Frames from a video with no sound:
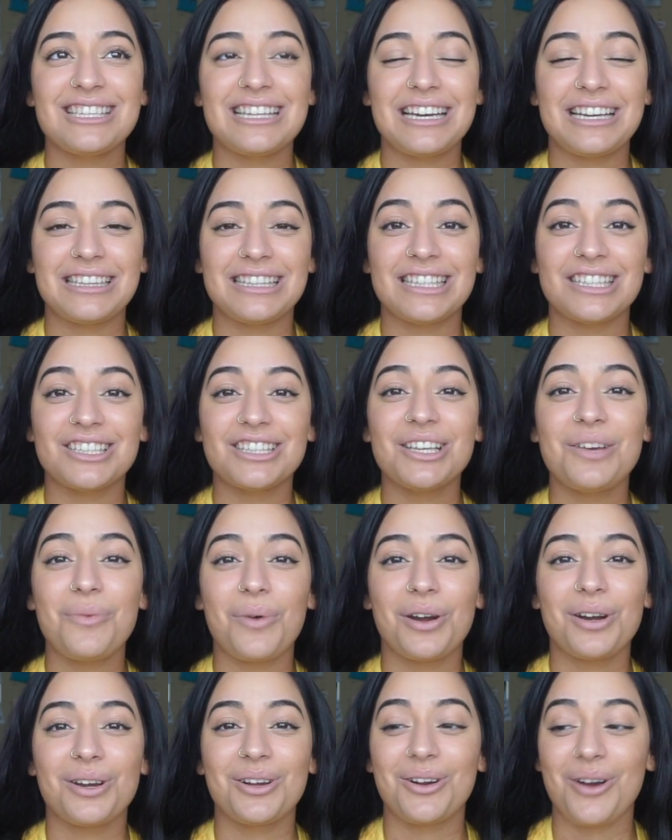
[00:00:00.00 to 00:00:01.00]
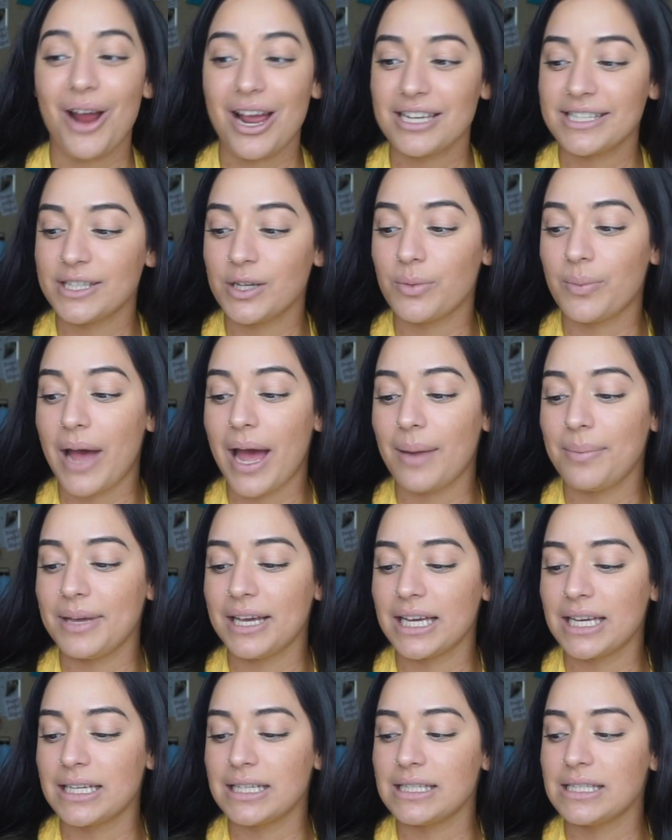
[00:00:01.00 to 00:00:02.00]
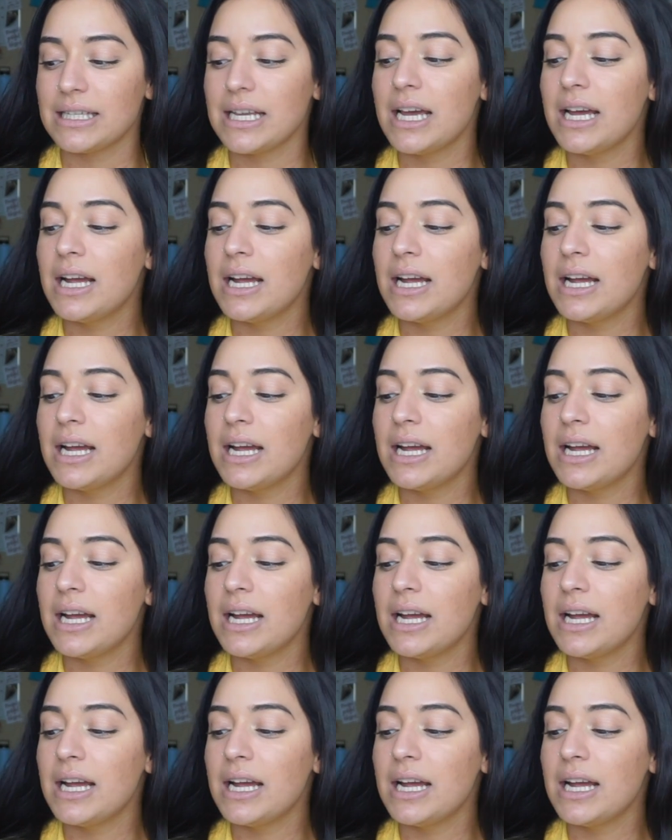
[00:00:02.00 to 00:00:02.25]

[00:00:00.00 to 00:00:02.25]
and I literally wanted to cry so bad because